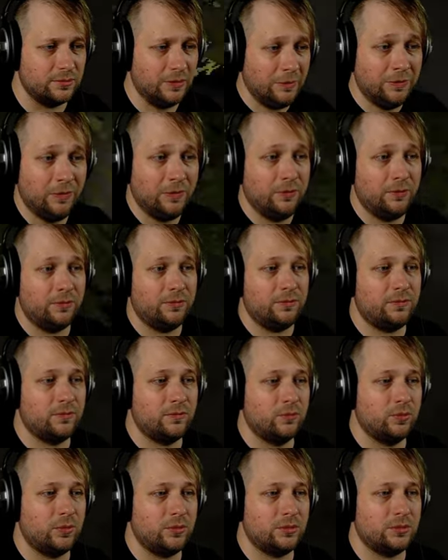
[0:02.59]
And,
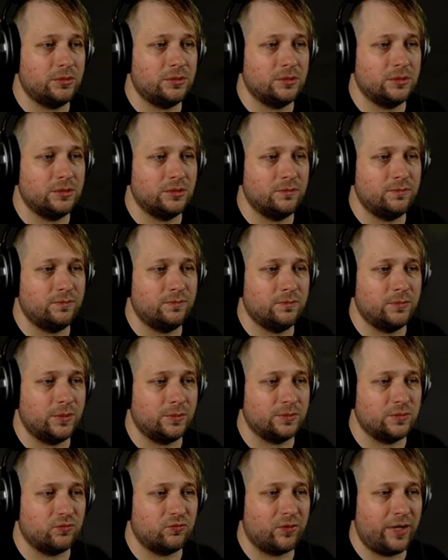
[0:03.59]
well, that
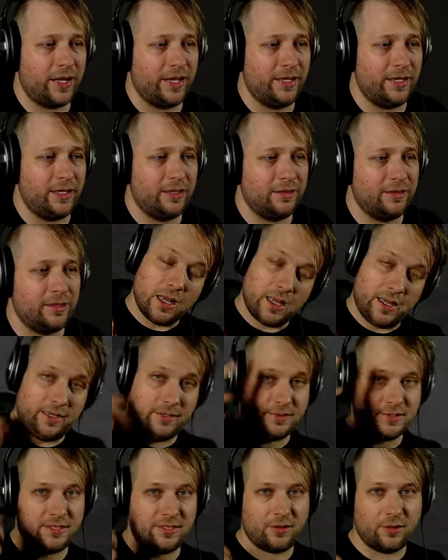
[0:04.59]
was a rat, I think.
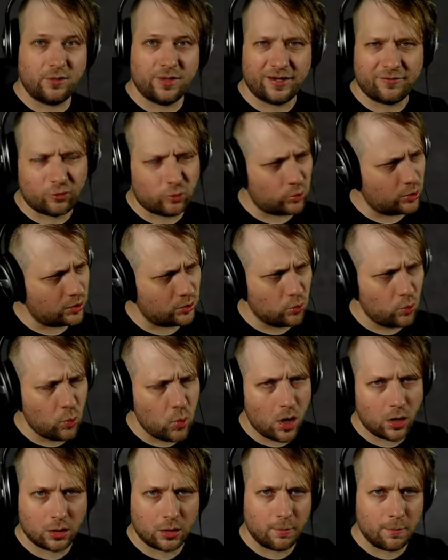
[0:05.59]
How's it going, everyone?
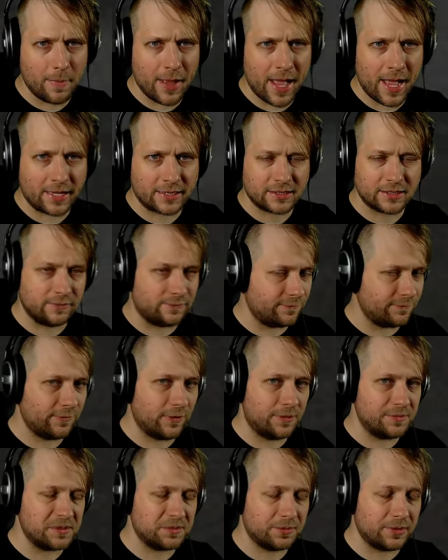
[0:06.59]
Welcome back to
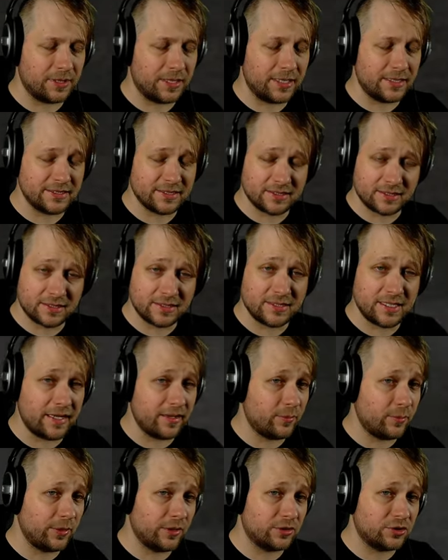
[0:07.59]
Flamez Plays, and today
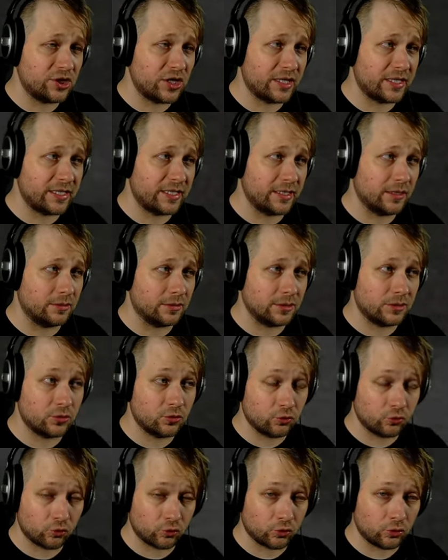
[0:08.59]
we are checking out
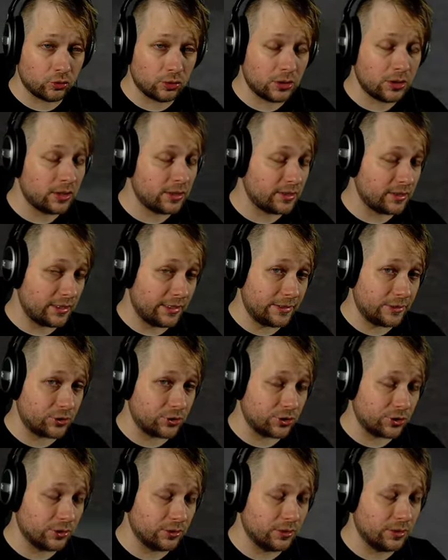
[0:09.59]
Cruel
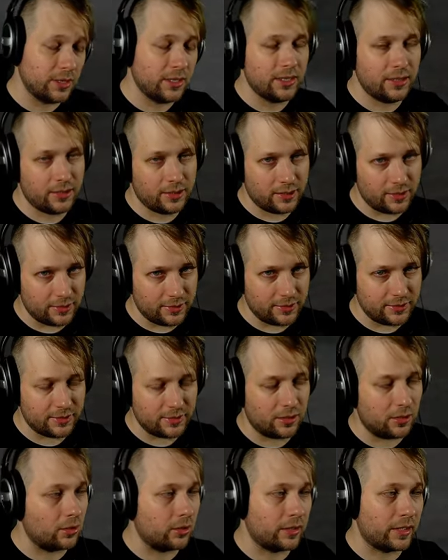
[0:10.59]
Nature, an indie
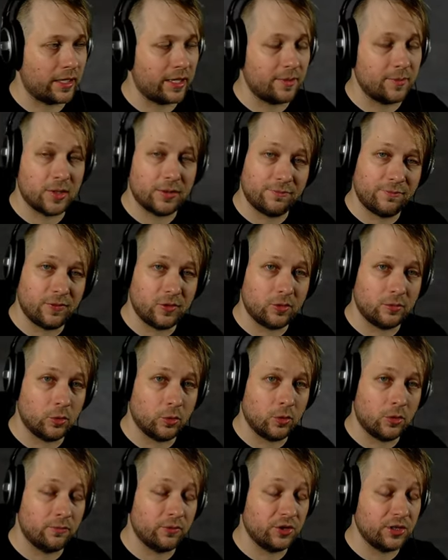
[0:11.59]
horror game available
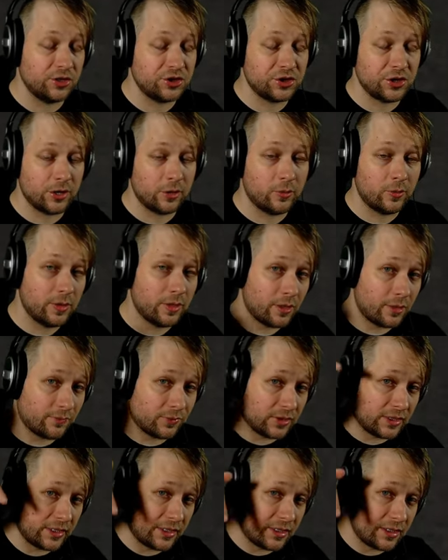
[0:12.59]
over on itch.io. I have a
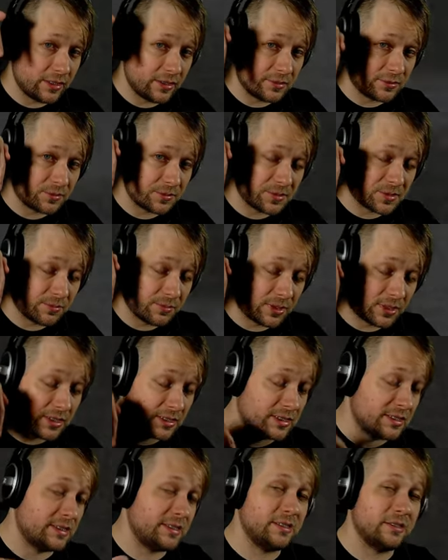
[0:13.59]
link in the description
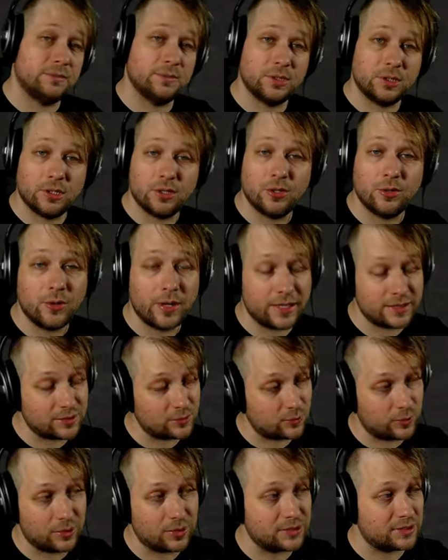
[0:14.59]
box down below, as
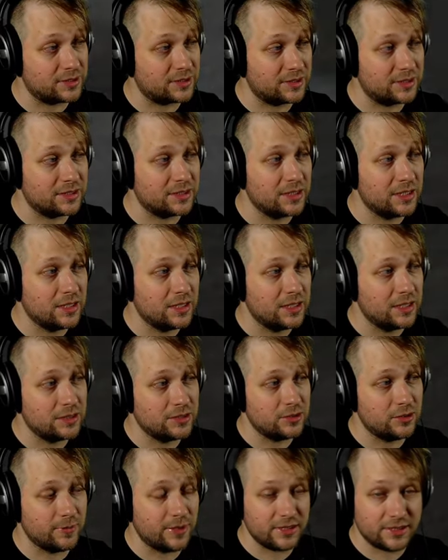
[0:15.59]
well as links
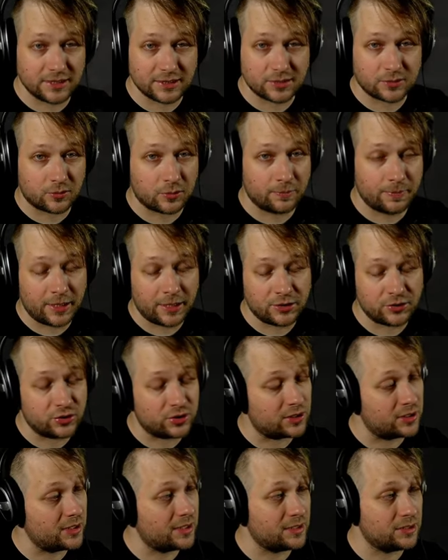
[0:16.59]
to my Discord,
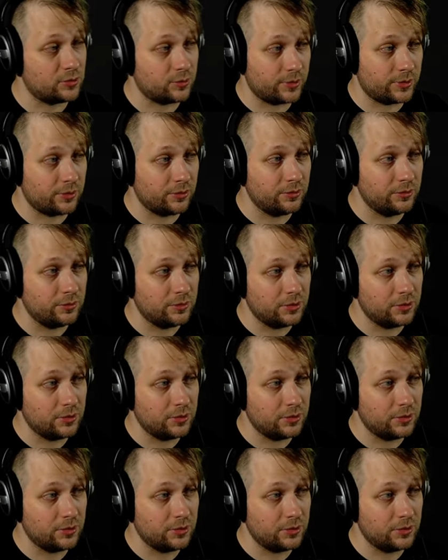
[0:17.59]
Patreon, and Twitter.